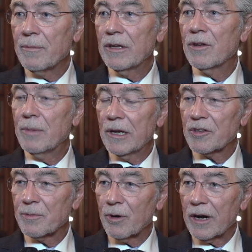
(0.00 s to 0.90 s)
I mean, the
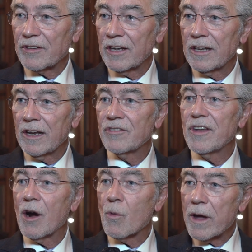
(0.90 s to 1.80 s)
biggest progress, I think, is
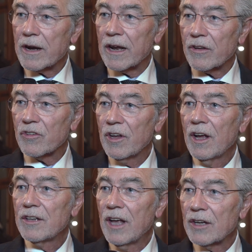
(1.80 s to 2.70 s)
the awareness
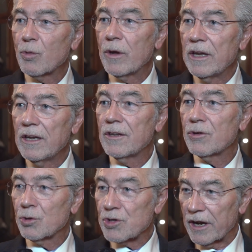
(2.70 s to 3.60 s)
that we need
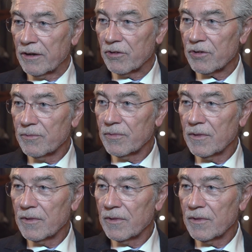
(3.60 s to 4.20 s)
to change.